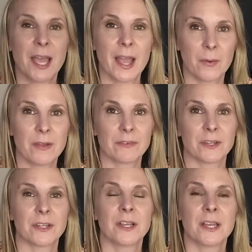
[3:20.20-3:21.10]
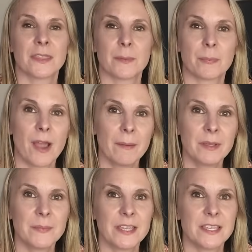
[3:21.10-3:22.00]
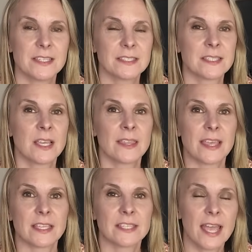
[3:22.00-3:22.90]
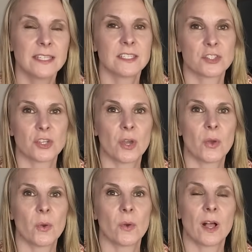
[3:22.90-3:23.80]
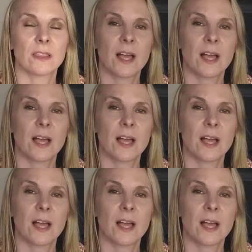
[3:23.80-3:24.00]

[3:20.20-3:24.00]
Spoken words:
However, the problem is they tend to show a